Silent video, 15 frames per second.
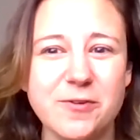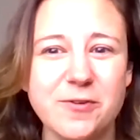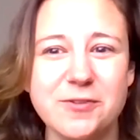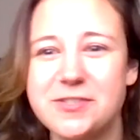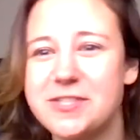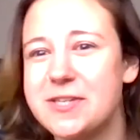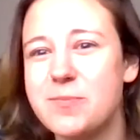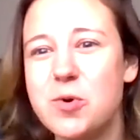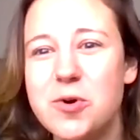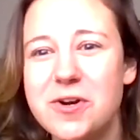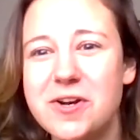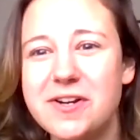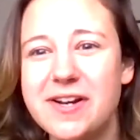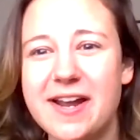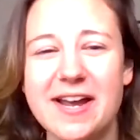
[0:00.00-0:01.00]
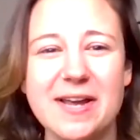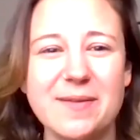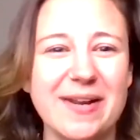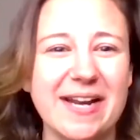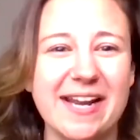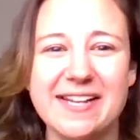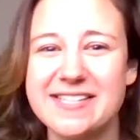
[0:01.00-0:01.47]
food support
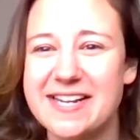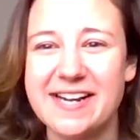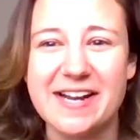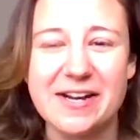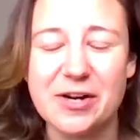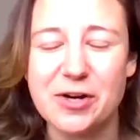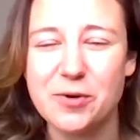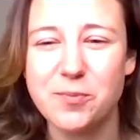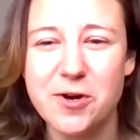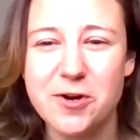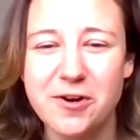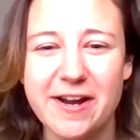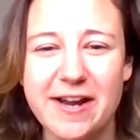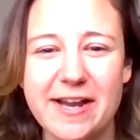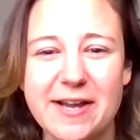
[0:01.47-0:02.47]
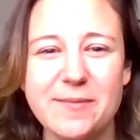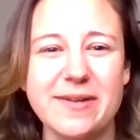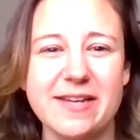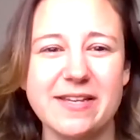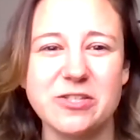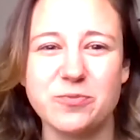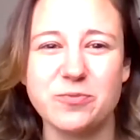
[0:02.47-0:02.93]
and anti-hunger program.
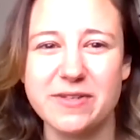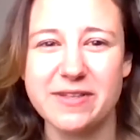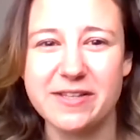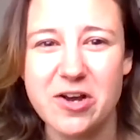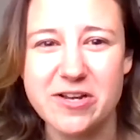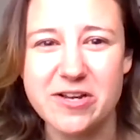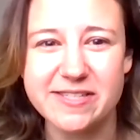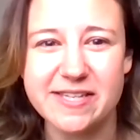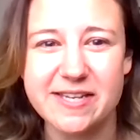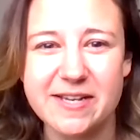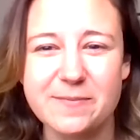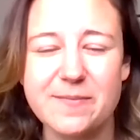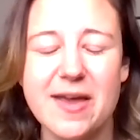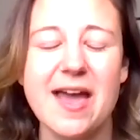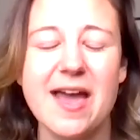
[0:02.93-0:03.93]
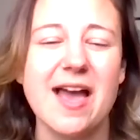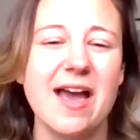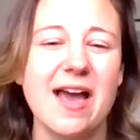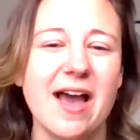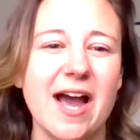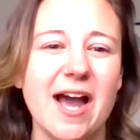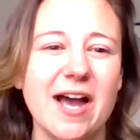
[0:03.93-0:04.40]
It's really awesome.
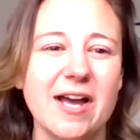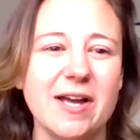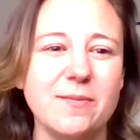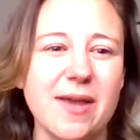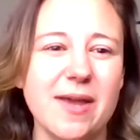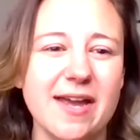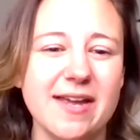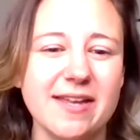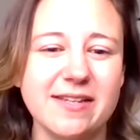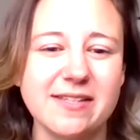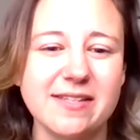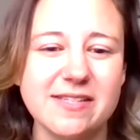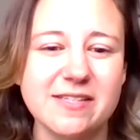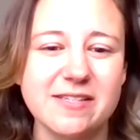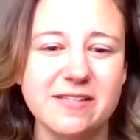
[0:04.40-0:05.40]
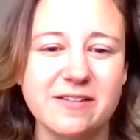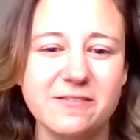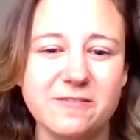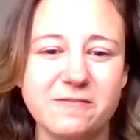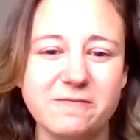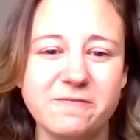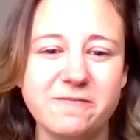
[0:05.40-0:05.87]
And
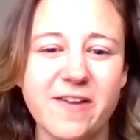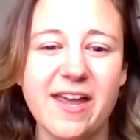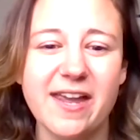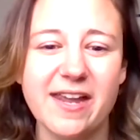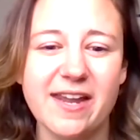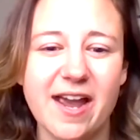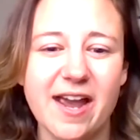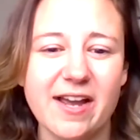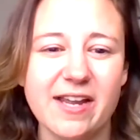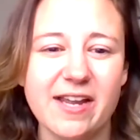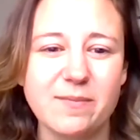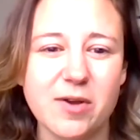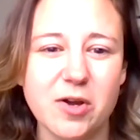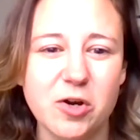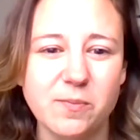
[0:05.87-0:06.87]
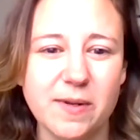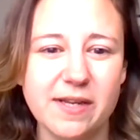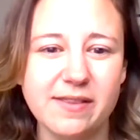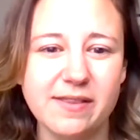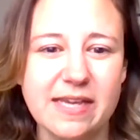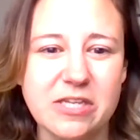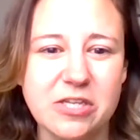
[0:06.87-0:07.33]
Faye, I'm
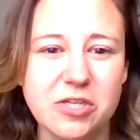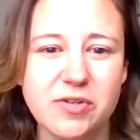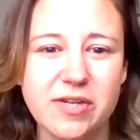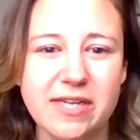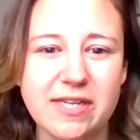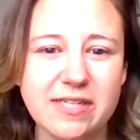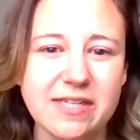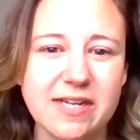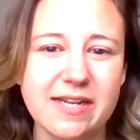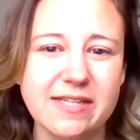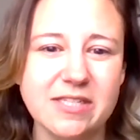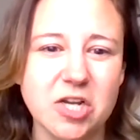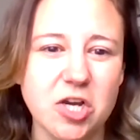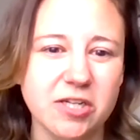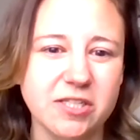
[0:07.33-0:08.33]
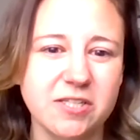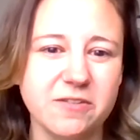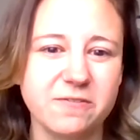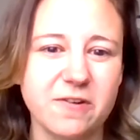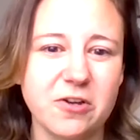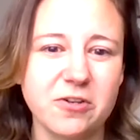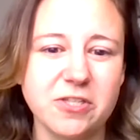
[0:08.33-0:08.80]
hoping that you can talk
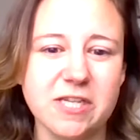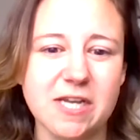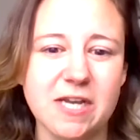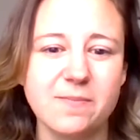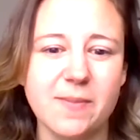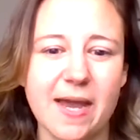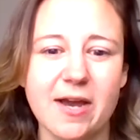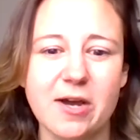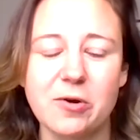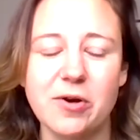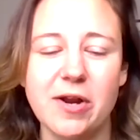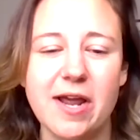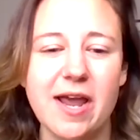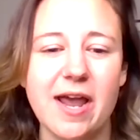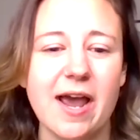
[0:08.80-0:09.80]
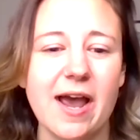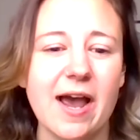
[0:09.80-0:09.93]
to folks about